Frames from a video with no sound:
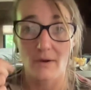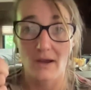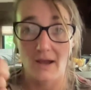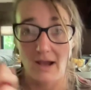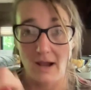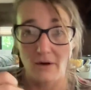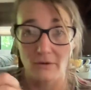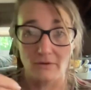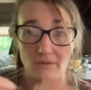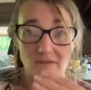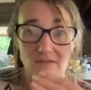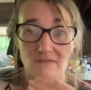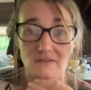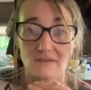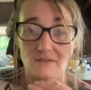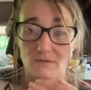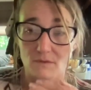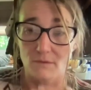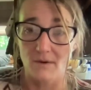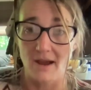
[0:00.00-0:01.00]
how do these
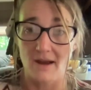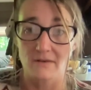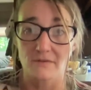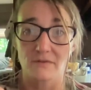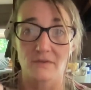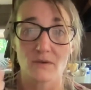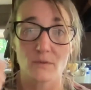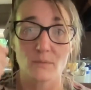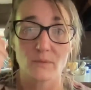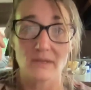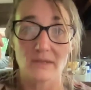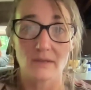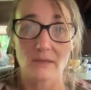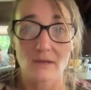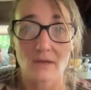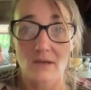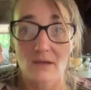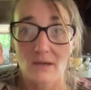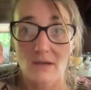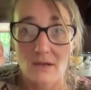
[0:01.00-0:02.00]
things interact so that we
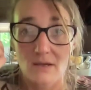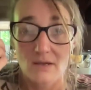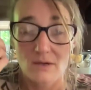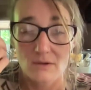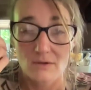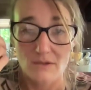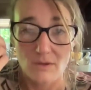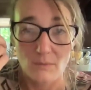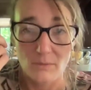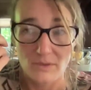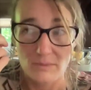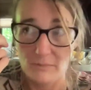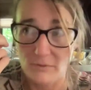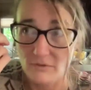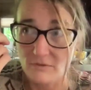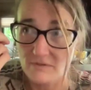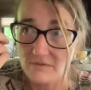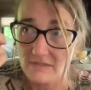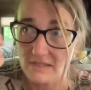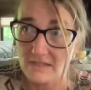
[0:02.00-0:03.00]

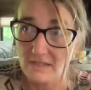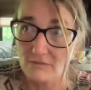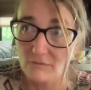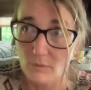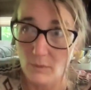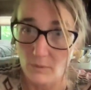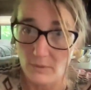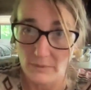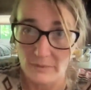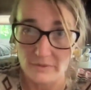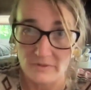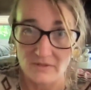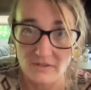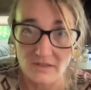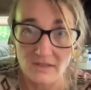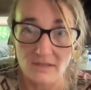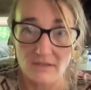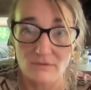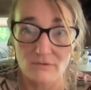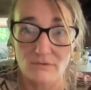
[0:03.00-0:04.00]
perceive what we
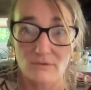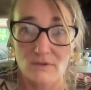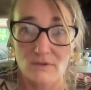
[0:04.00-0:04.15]
perceive.